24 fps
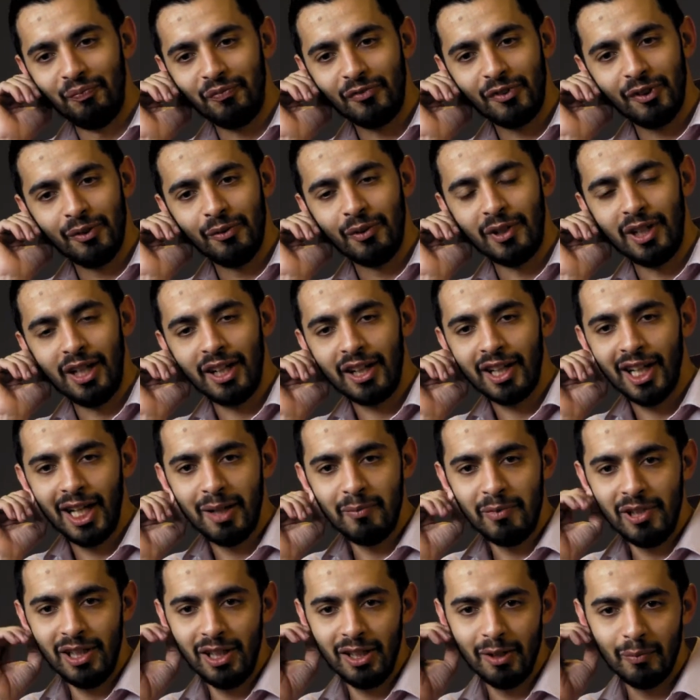when I came
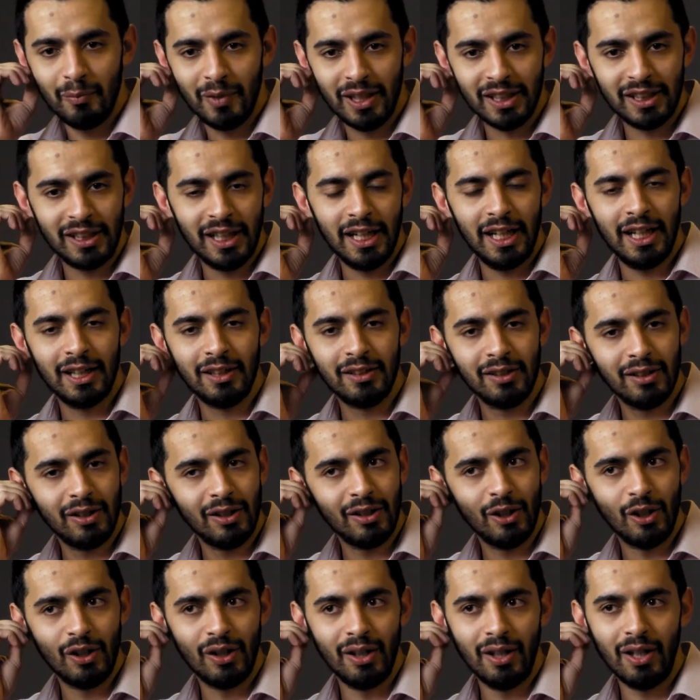here, my dad
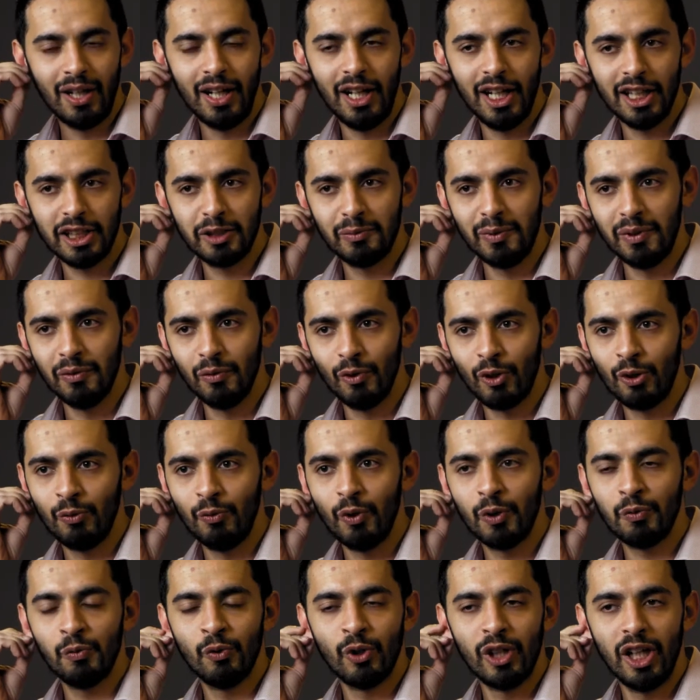asked me, what
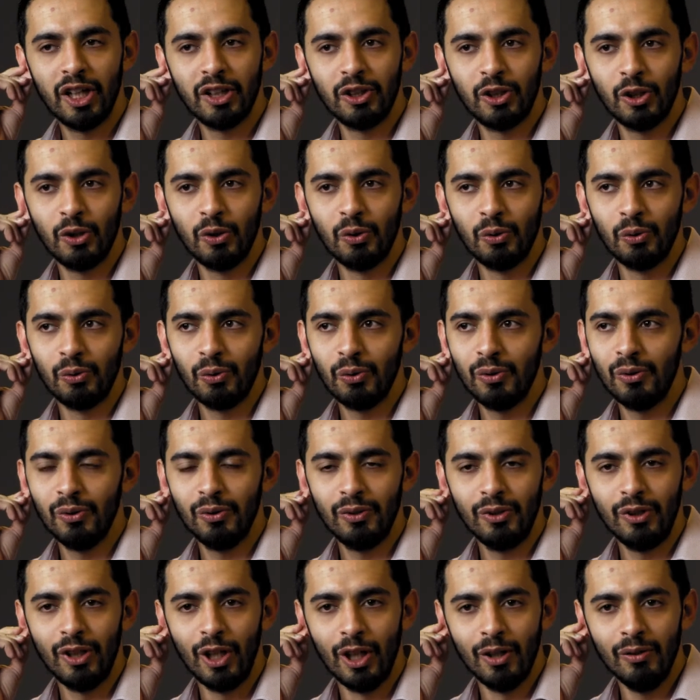would I do?
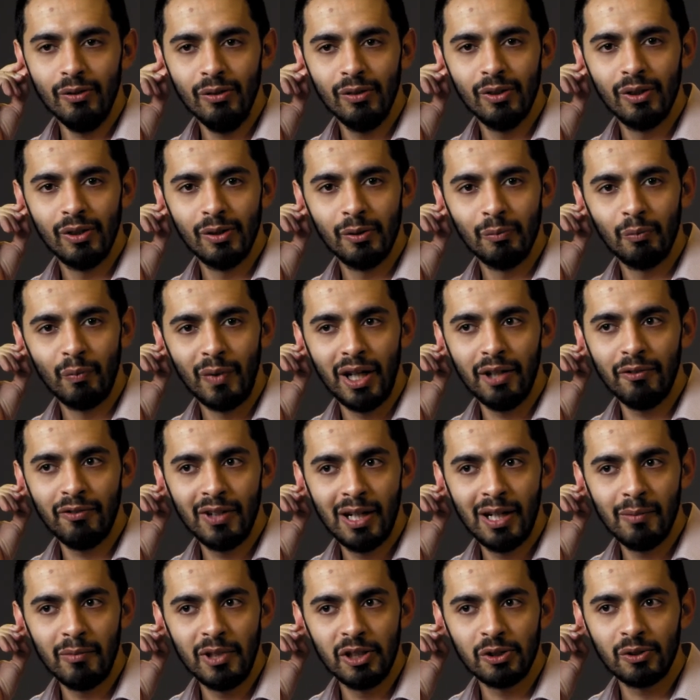You know, my
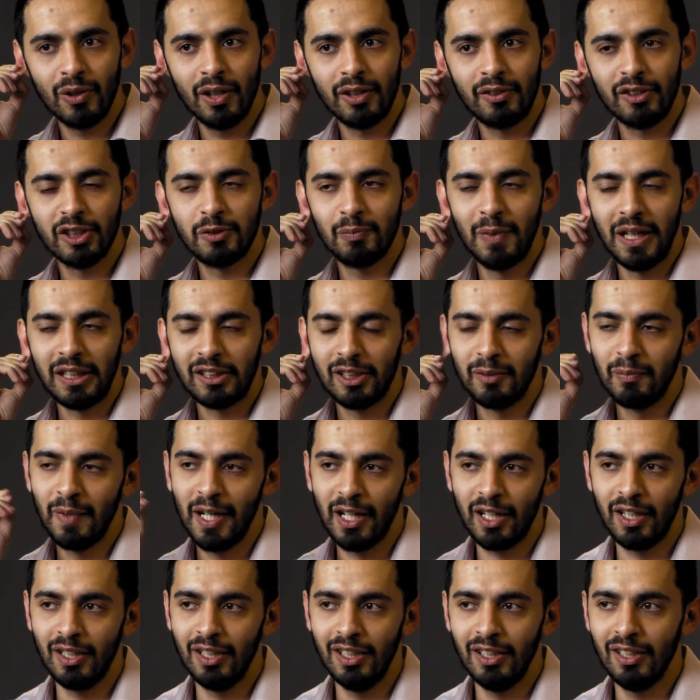family is quite respected
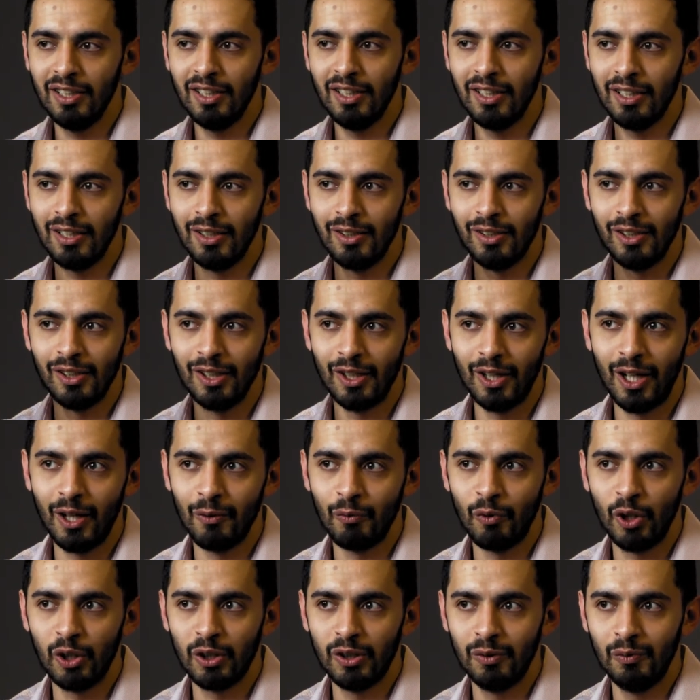back in India, and
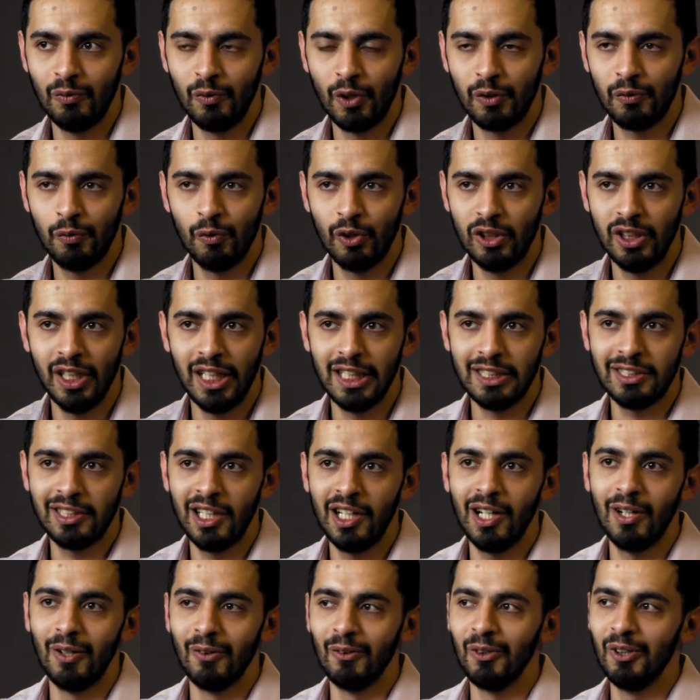what would they
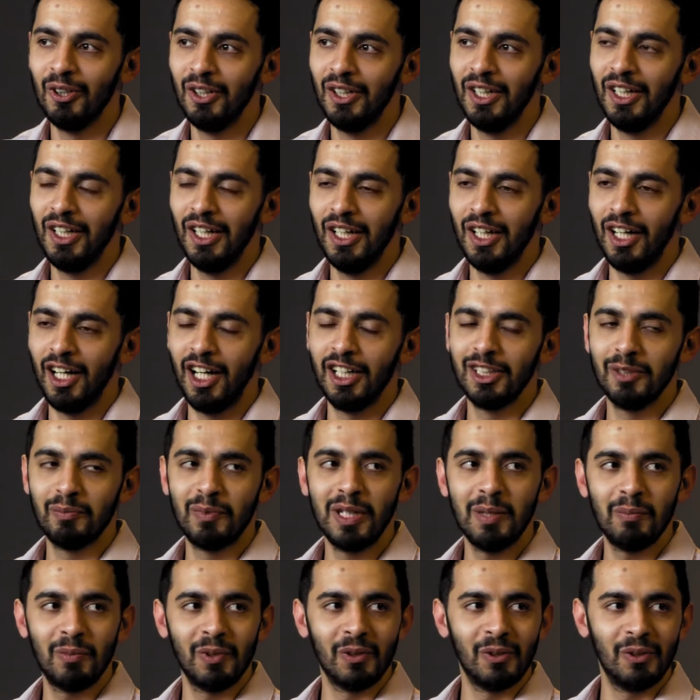tell other
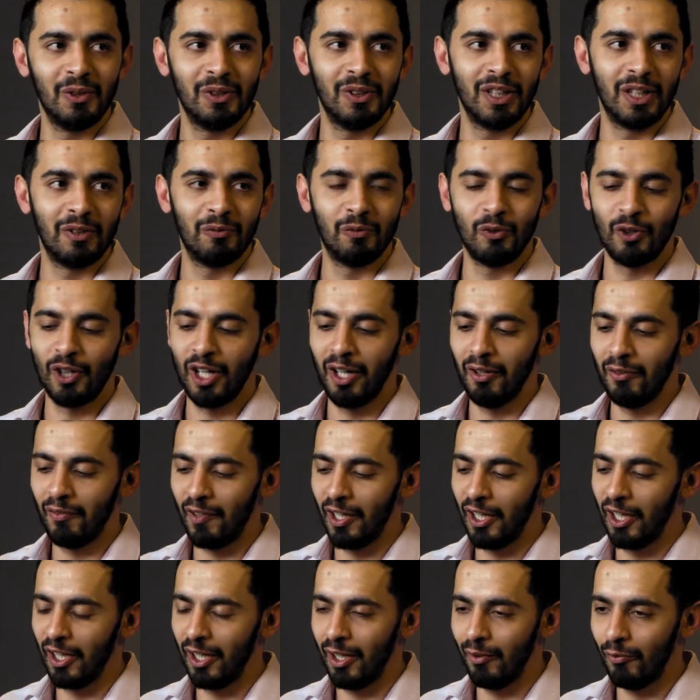people? That
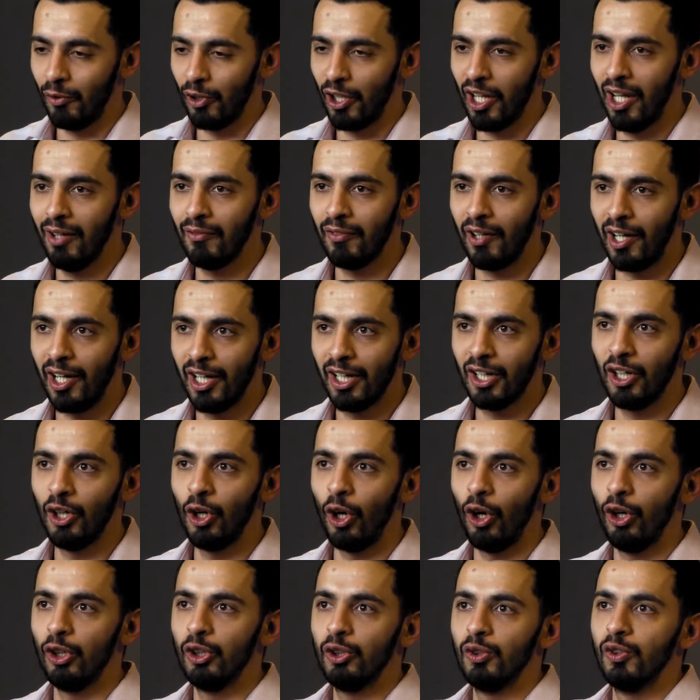what have I
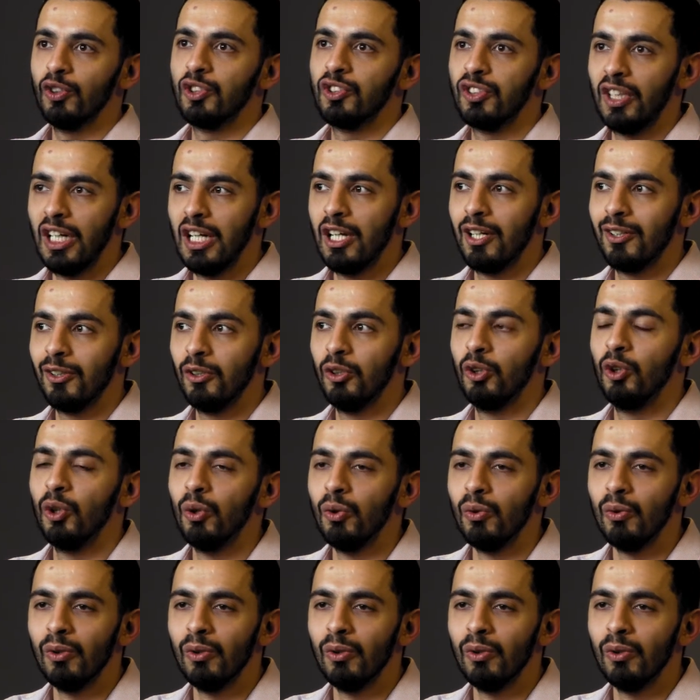gone to Australia to do?